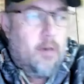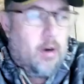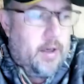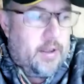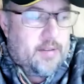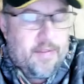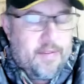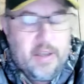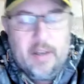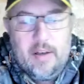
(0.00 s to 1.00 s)
Artie
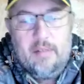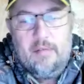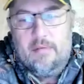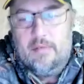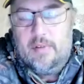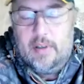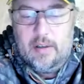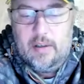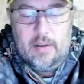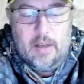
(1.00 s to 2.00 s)
Sevilla
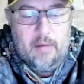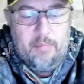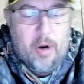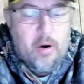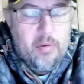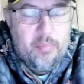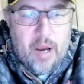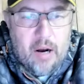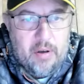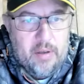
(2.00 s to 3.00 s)
and Bowden
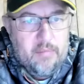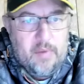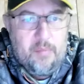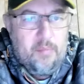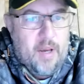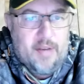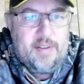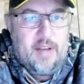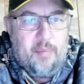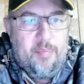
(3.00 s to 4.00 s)
Barrett
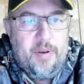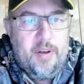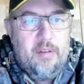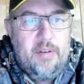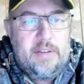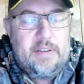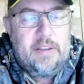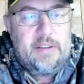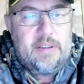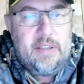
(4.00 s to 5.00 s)
messed up.
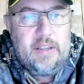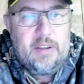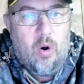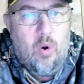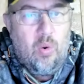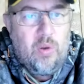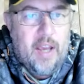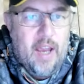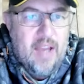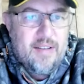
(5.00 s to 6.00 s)
It's these old
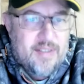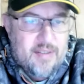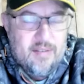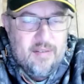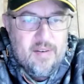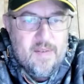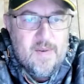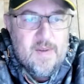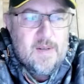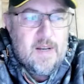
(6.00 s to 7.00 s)
heads,
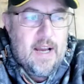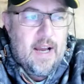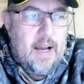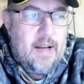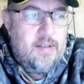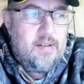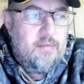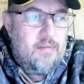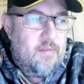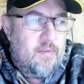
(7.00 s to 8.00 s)
and
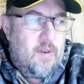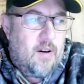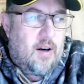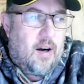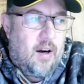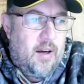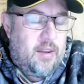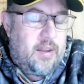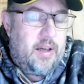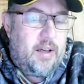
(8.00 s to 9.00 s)
I
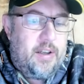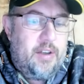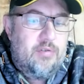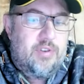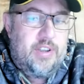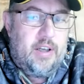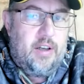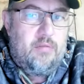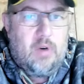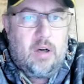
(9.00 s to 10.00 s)
think New
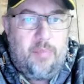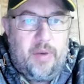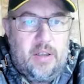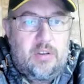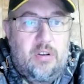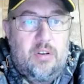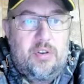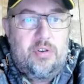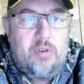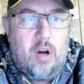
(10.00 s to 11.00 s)
Zealand rugby is going to
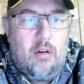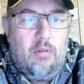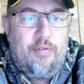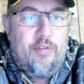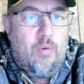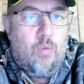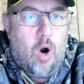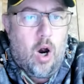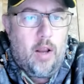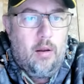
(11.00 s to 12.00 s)
struggle for a
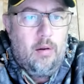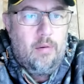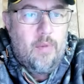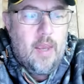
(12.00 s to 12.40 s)
while